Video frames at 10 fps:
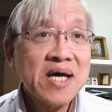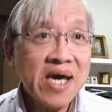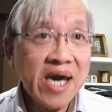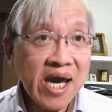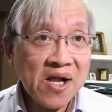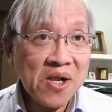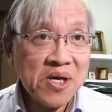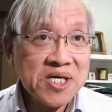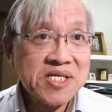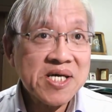
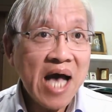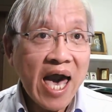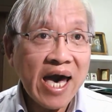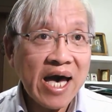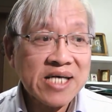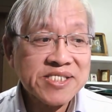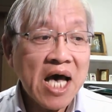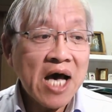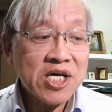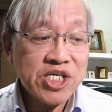English as
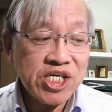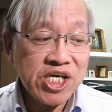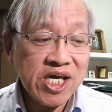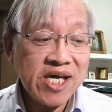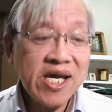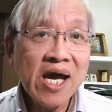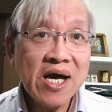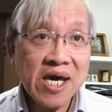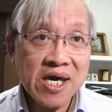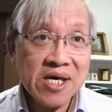she
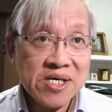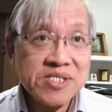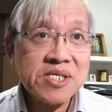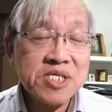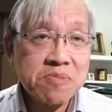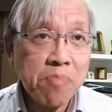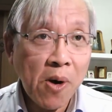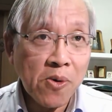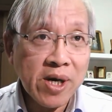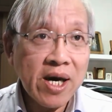is
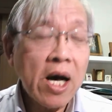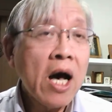spoke.